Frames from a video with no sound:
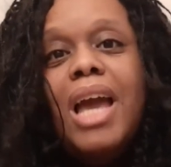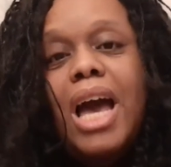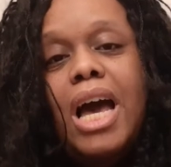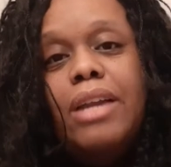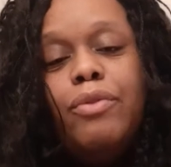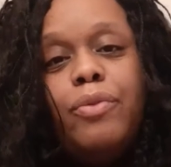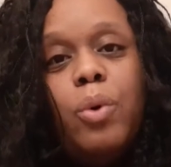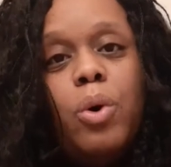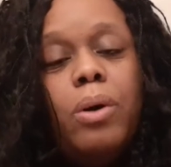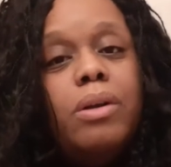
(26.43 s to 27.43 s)
and
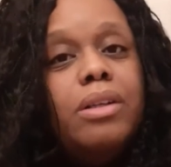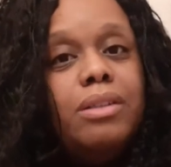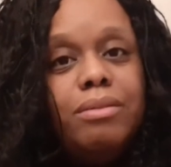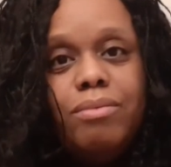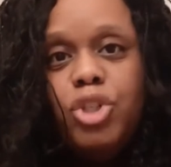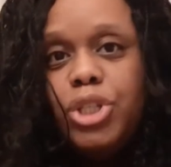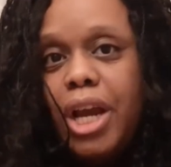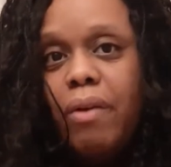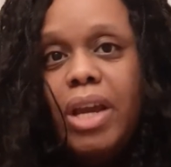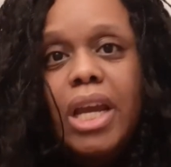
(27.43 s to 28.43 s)
for
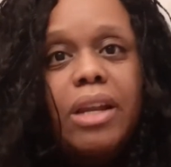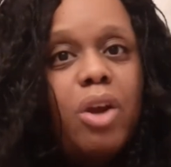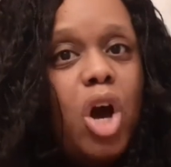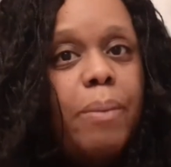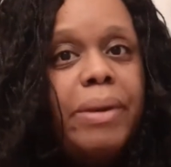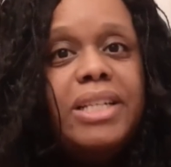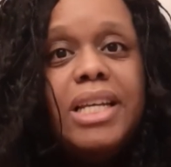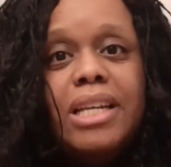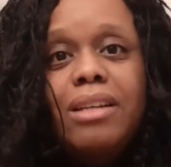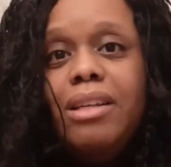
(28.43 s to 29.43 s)
sharing and
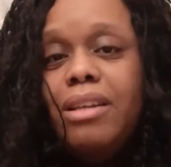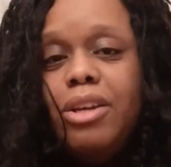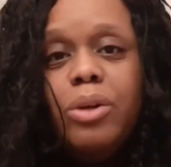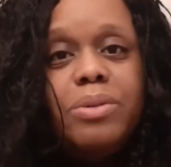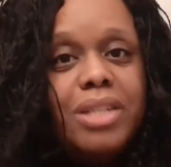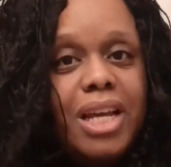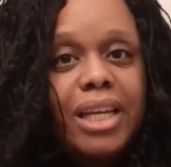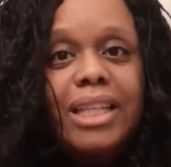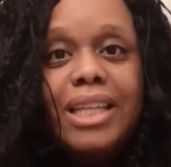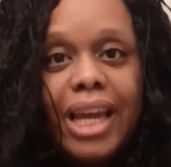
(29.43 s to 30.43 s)
commenting and staying
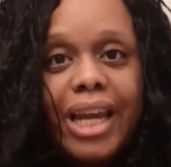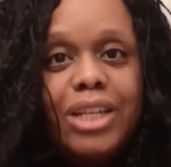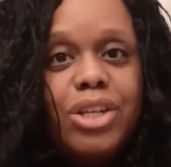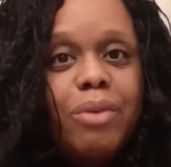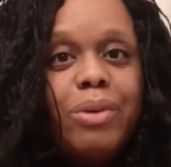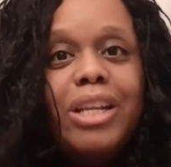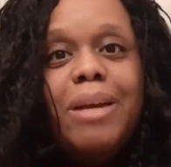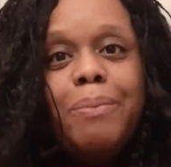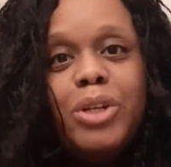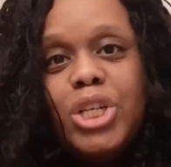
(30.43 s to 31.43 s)
engaged. I really
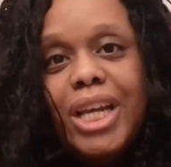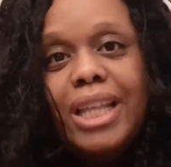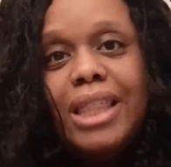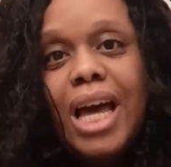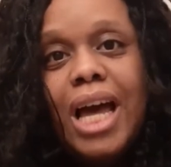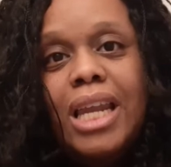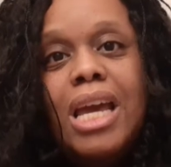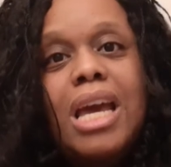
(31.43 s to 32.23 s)
appreciate that.